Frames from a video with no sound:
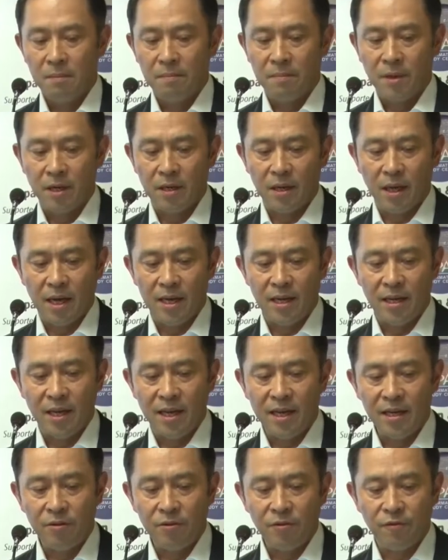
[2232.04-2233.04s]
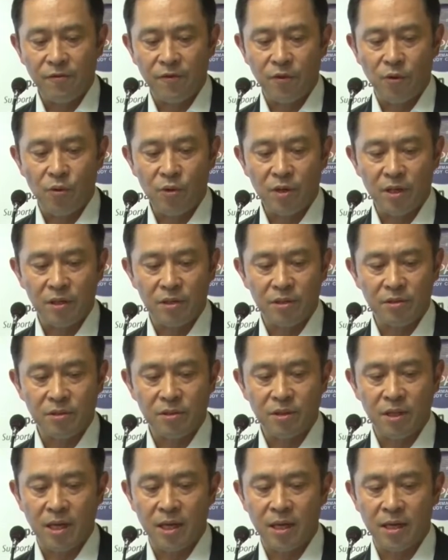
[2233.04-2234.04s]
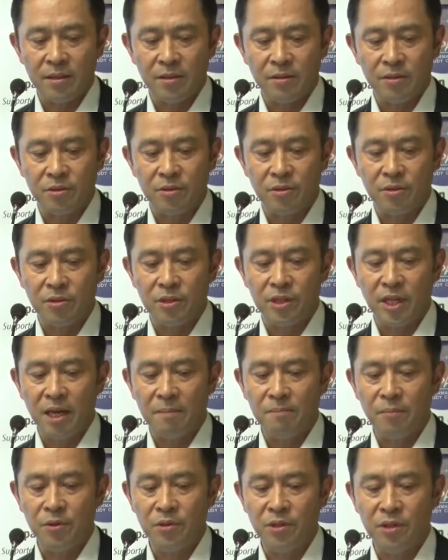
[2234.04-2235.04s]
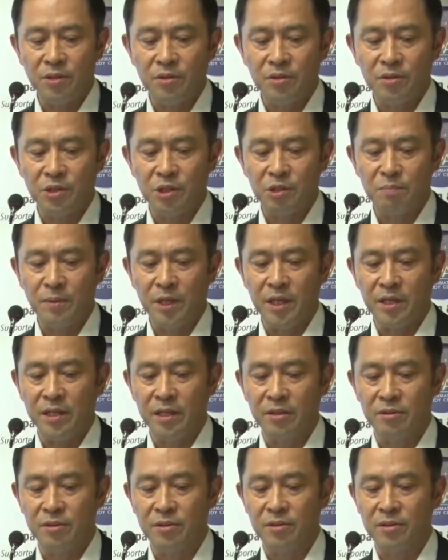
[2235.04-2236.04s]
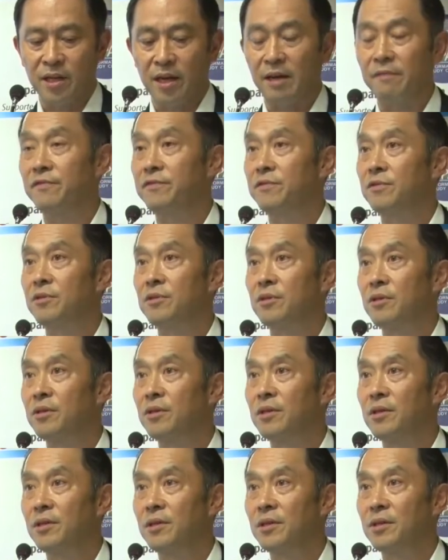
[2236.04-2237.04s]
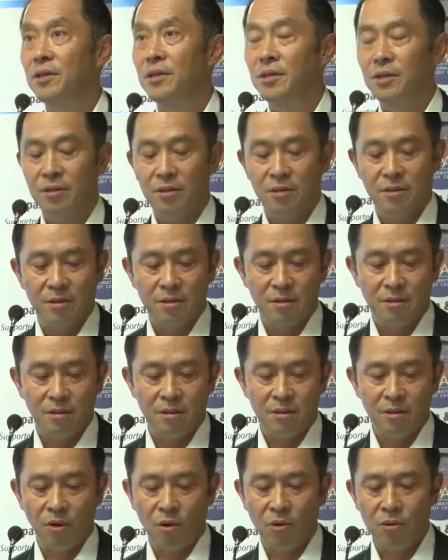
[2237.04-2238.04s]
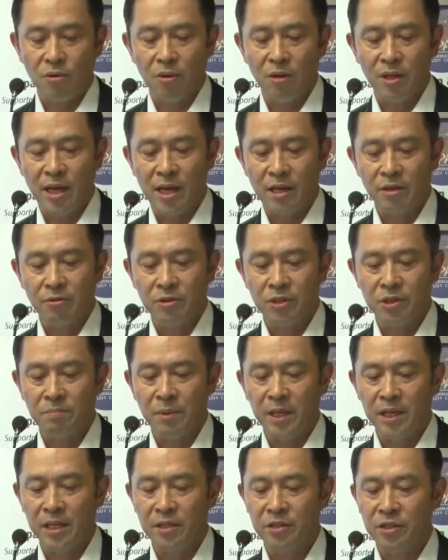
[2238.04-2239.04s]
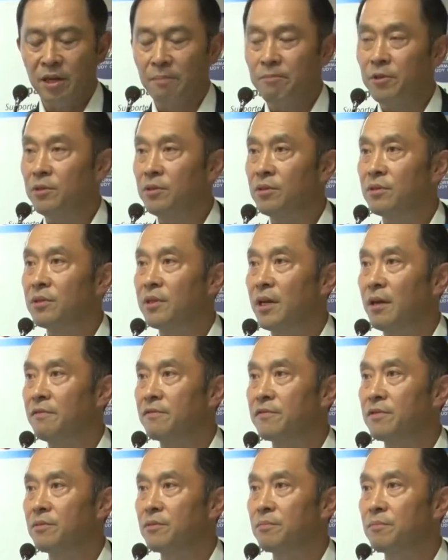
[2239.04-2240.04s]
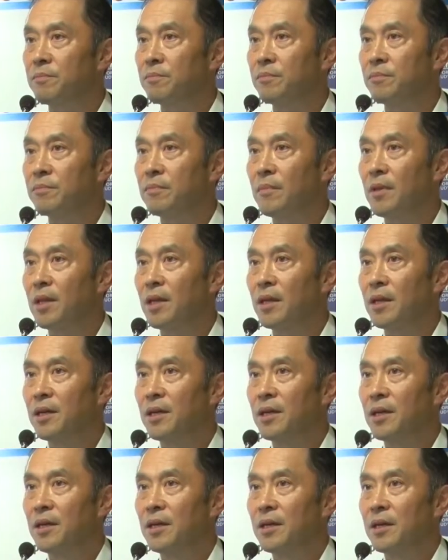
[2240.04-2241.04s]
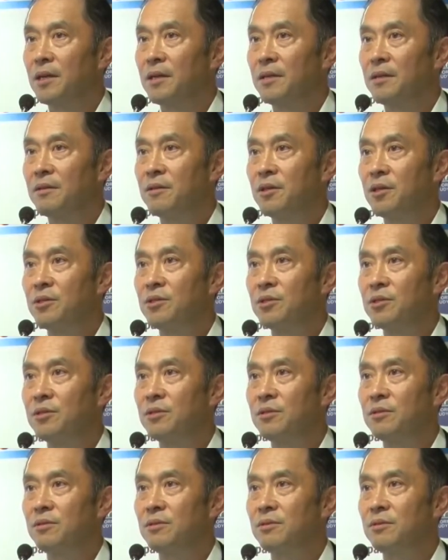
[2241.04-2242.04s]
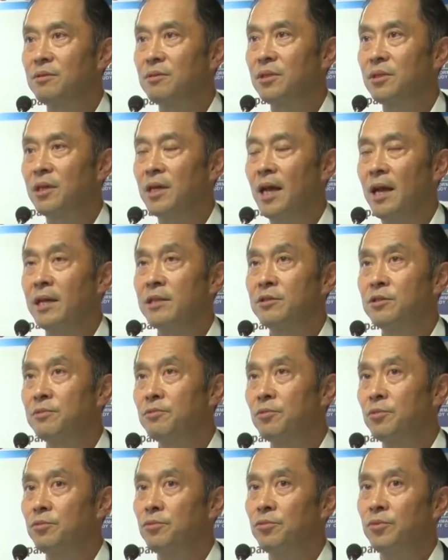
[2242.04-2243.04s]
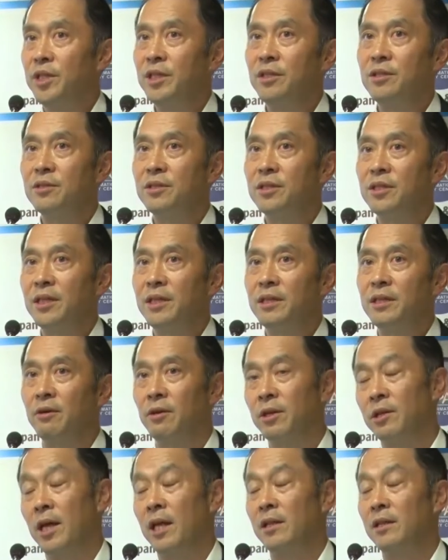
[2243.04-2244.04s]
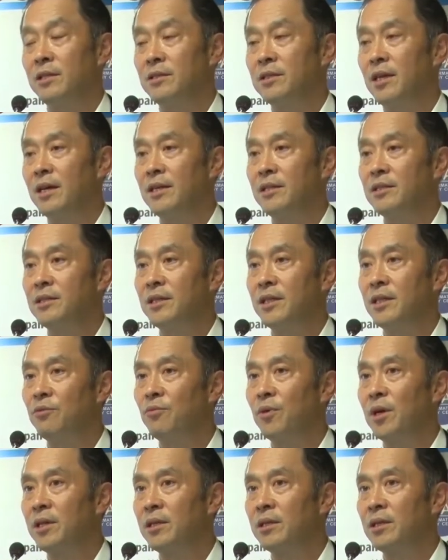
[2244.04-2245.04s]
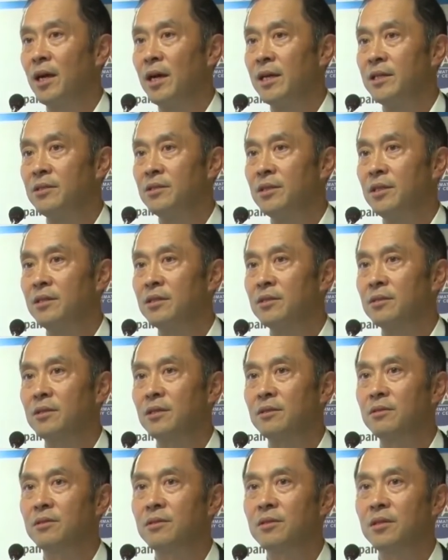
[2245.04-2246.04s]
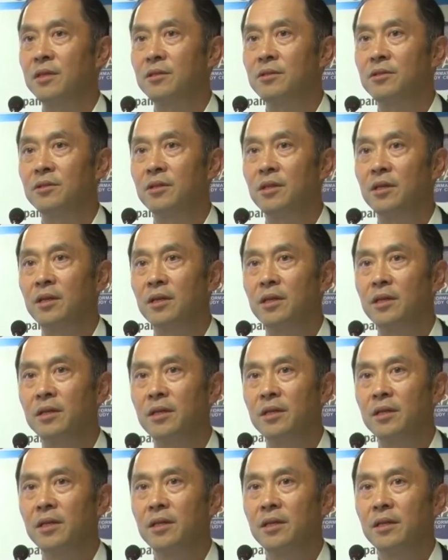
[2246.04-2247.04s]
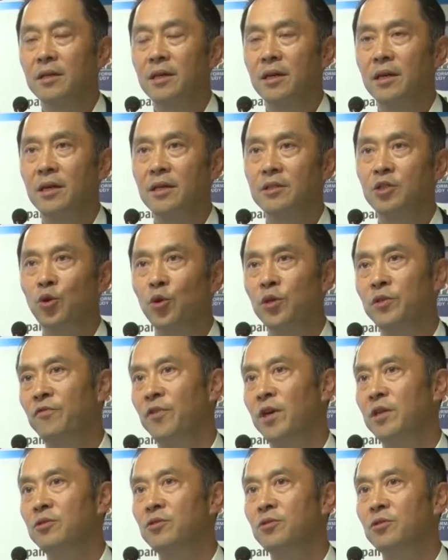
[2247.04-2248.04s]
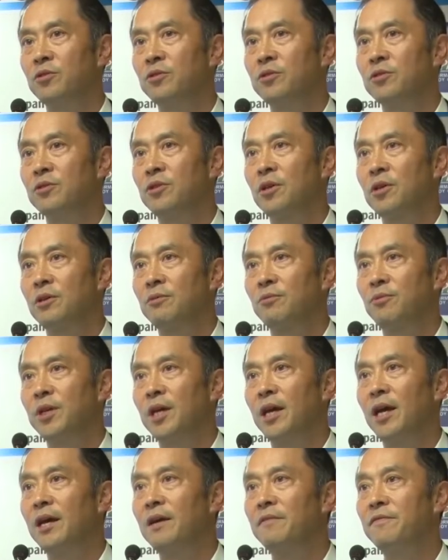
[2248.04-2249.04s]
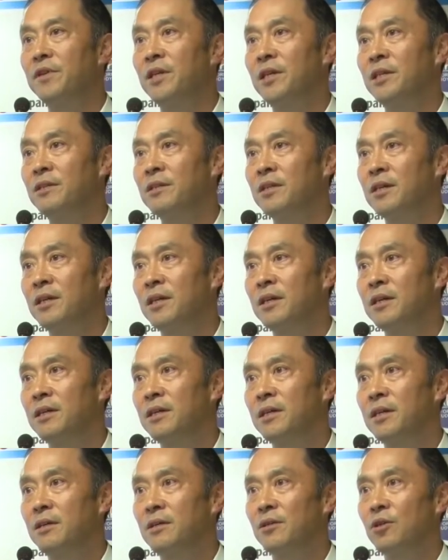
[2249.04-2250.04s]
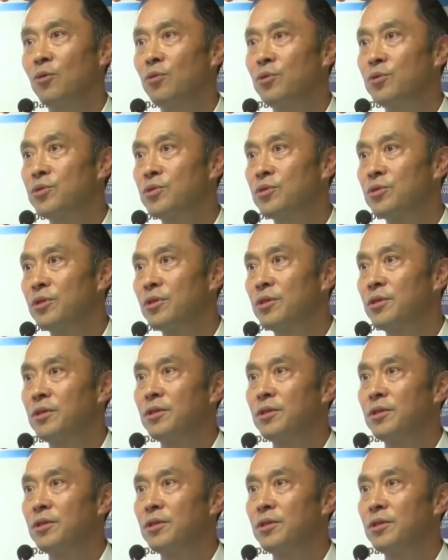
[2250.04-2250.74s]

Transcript: but I like to focus on this Japanese speaking stuffs, local language speaking Japanese stuffs. This, as we see, uh, at least I see when I see the success uh, uh, joint ventures we have in uh, those